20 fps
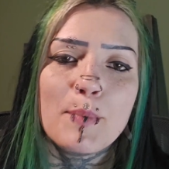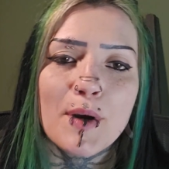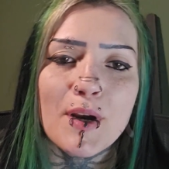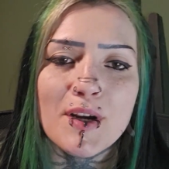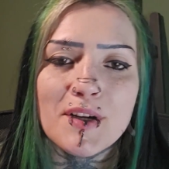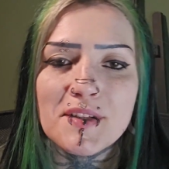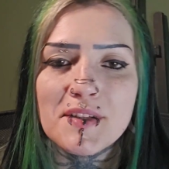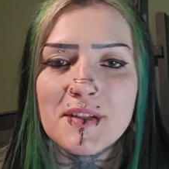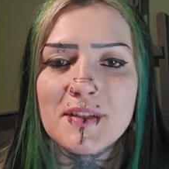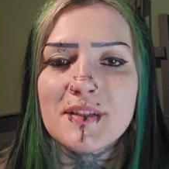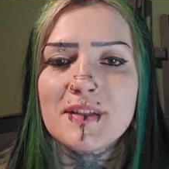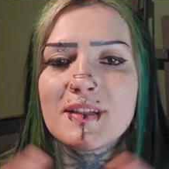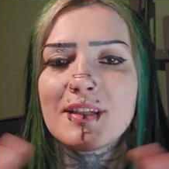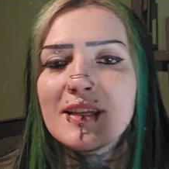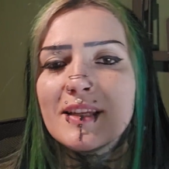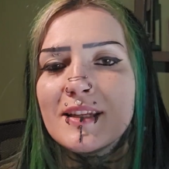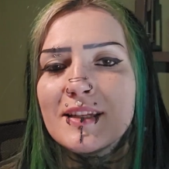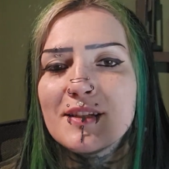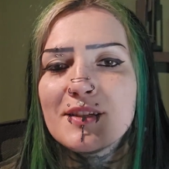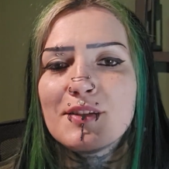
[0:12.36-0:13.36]

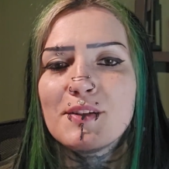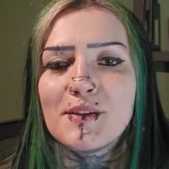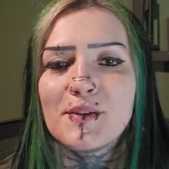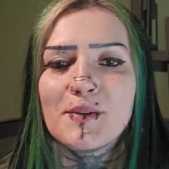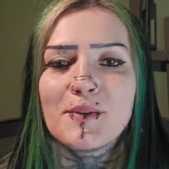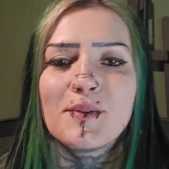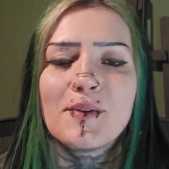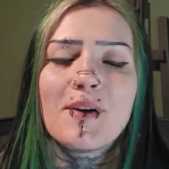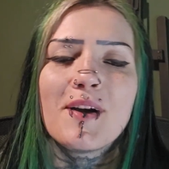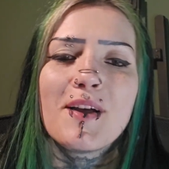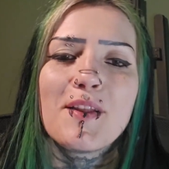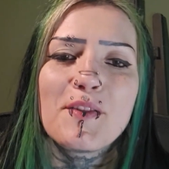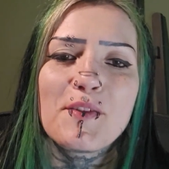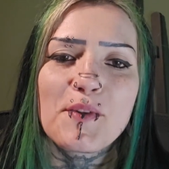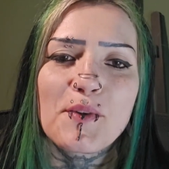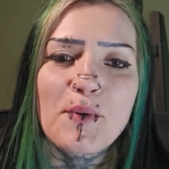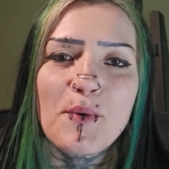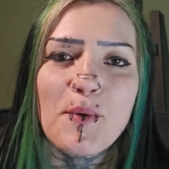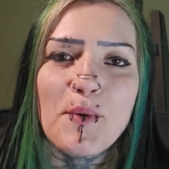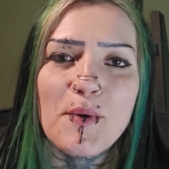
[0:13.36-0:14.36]
burst into
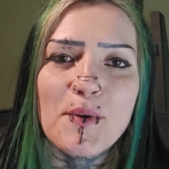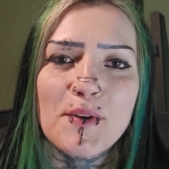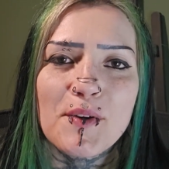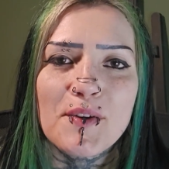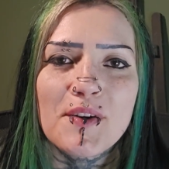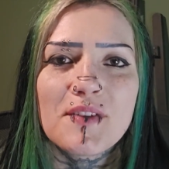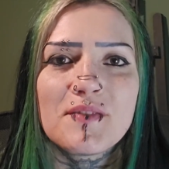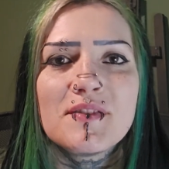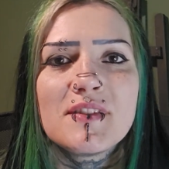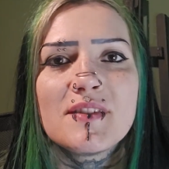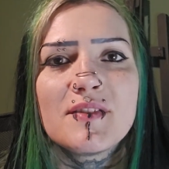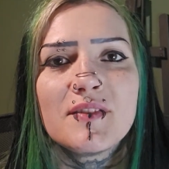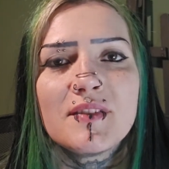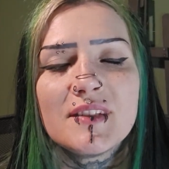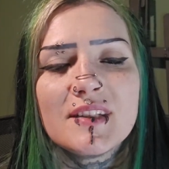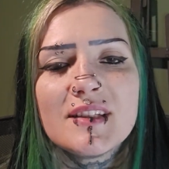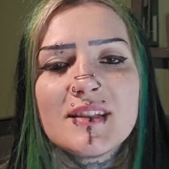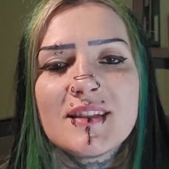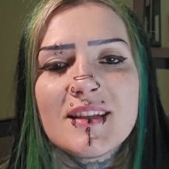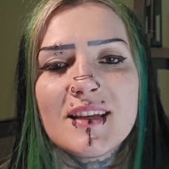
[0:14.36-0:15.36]
the quarter of
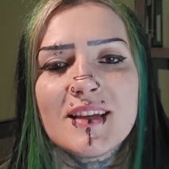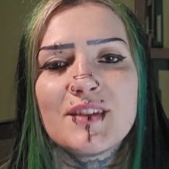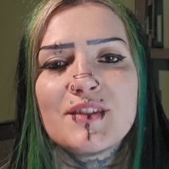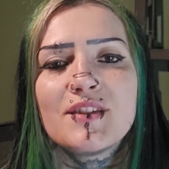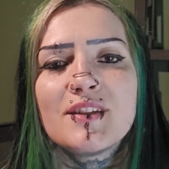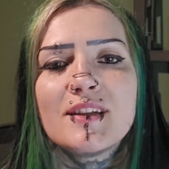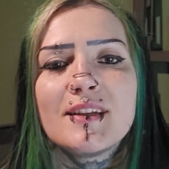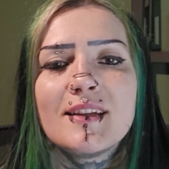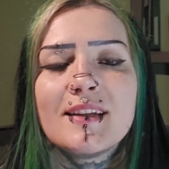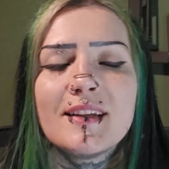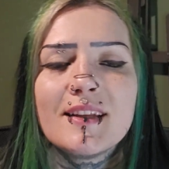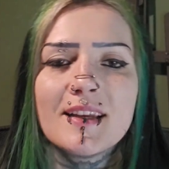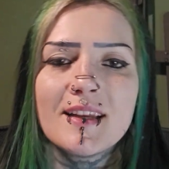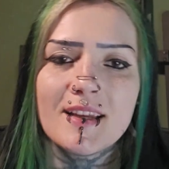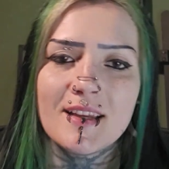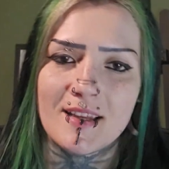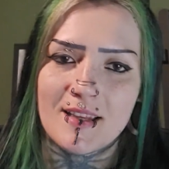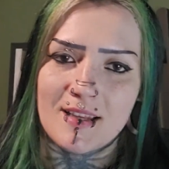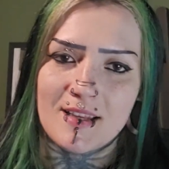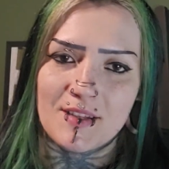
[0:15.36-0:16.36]
civilization
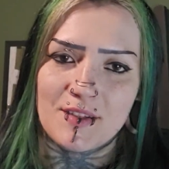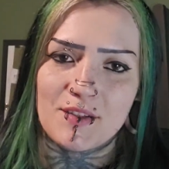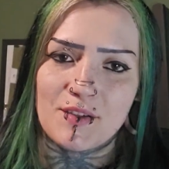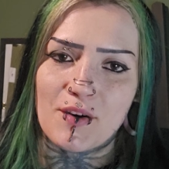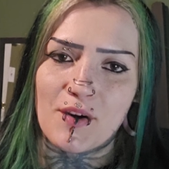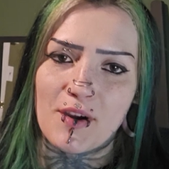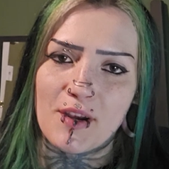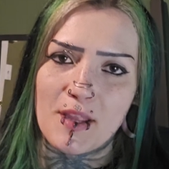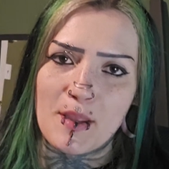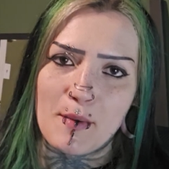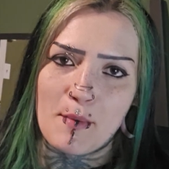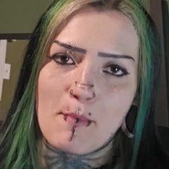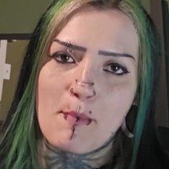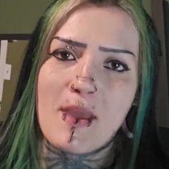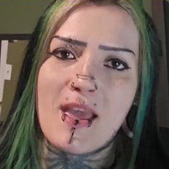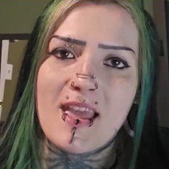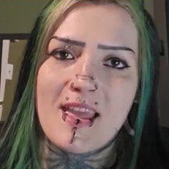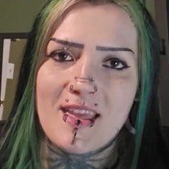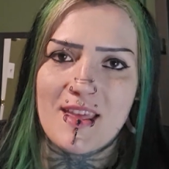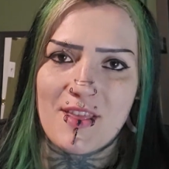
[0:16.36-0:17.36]
starting
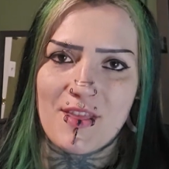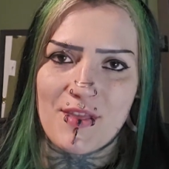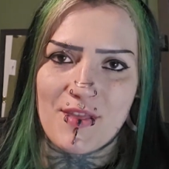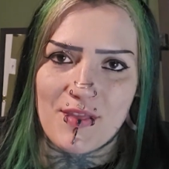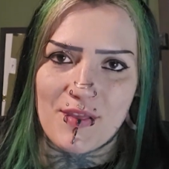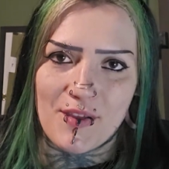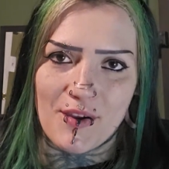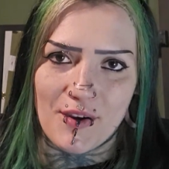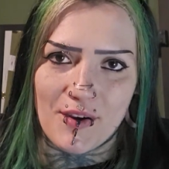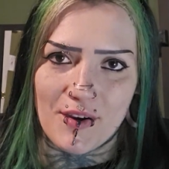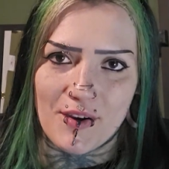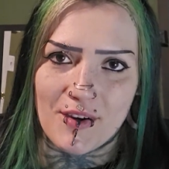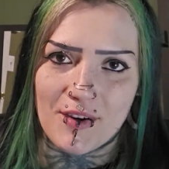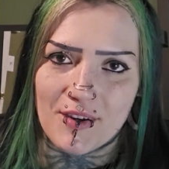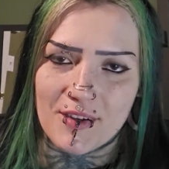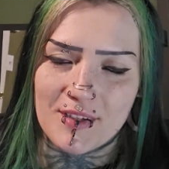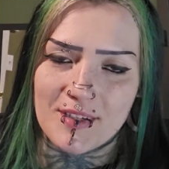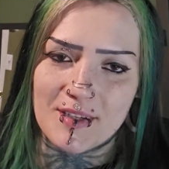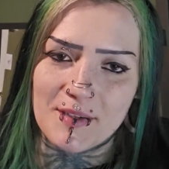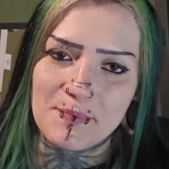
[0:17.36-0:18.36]
May
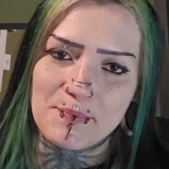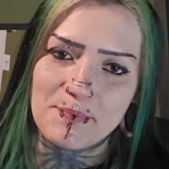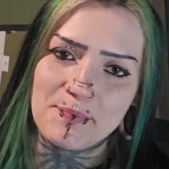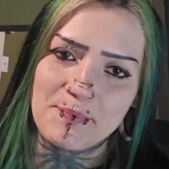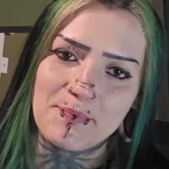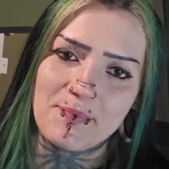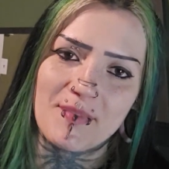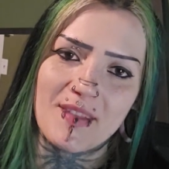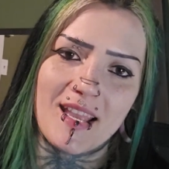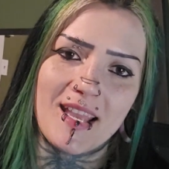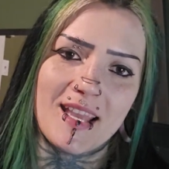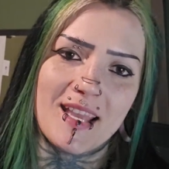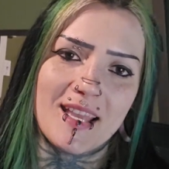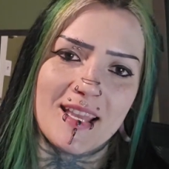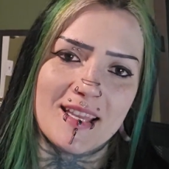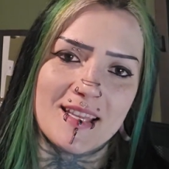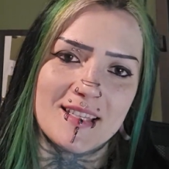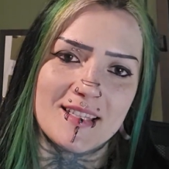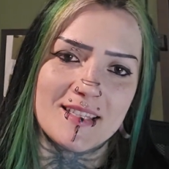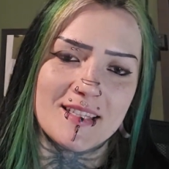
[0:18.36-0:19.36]
3rd.
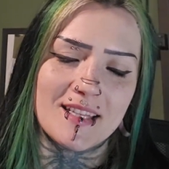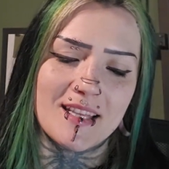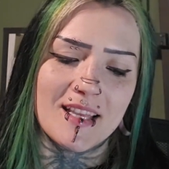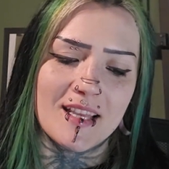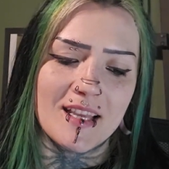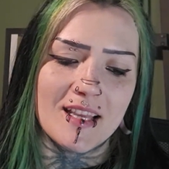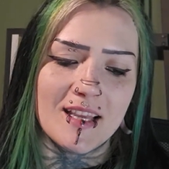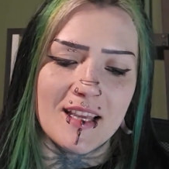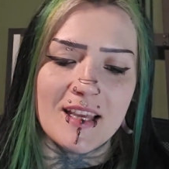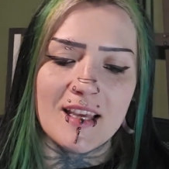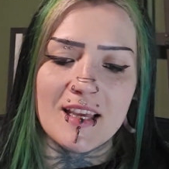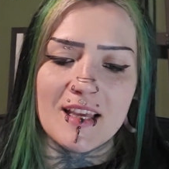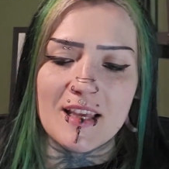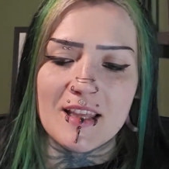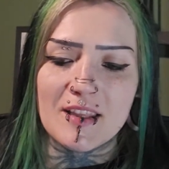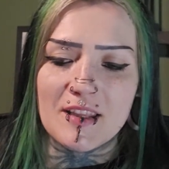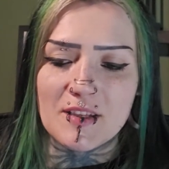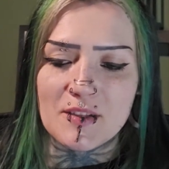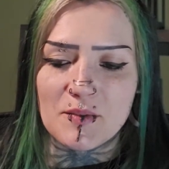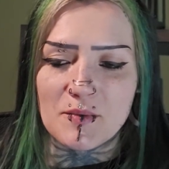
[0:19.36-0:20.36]
And
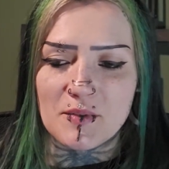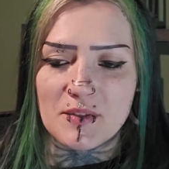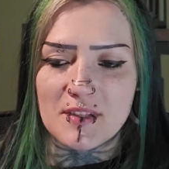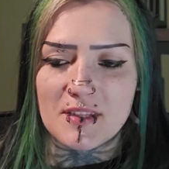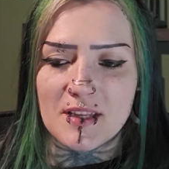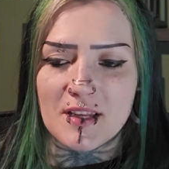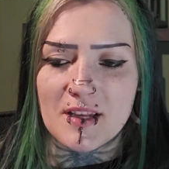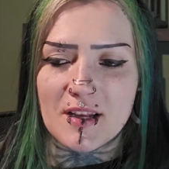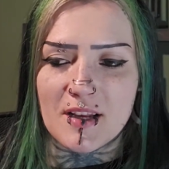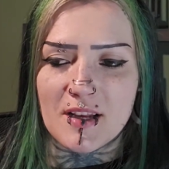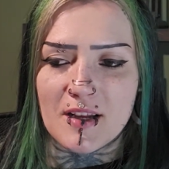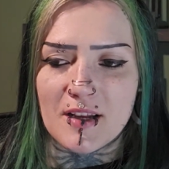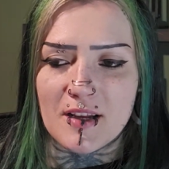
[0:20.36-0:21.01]
this was